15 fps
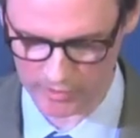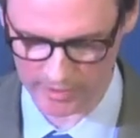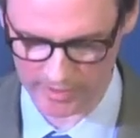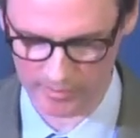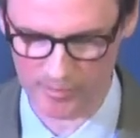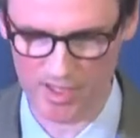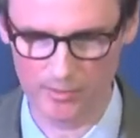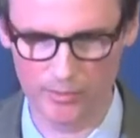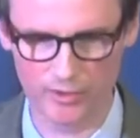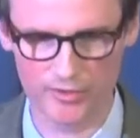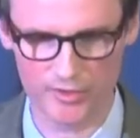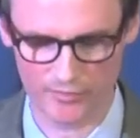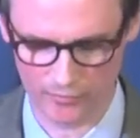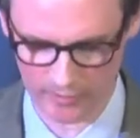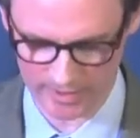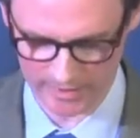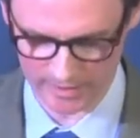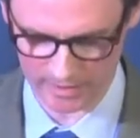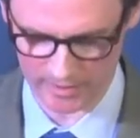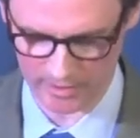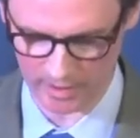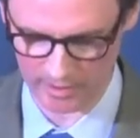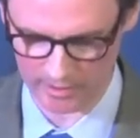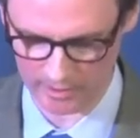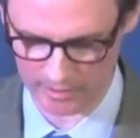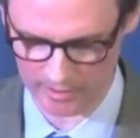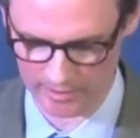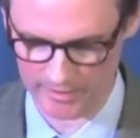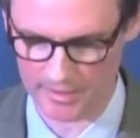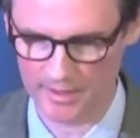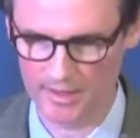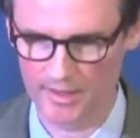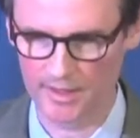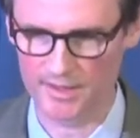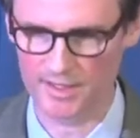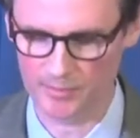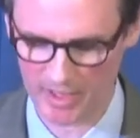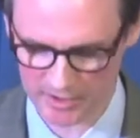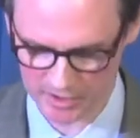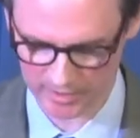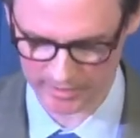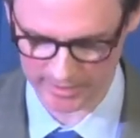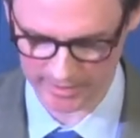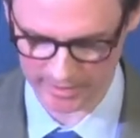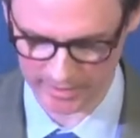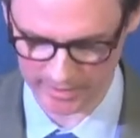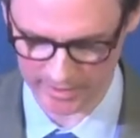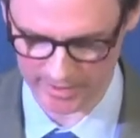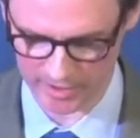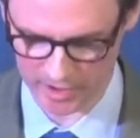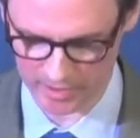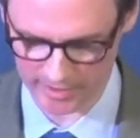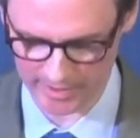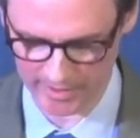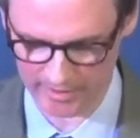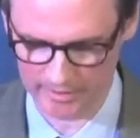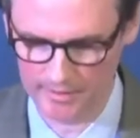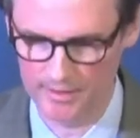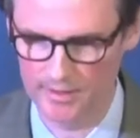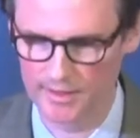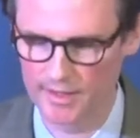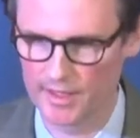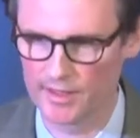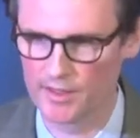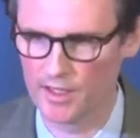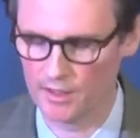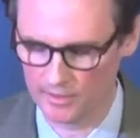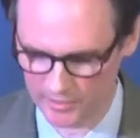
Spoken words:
that people's voices are heard, especially in Nigeria, in the halls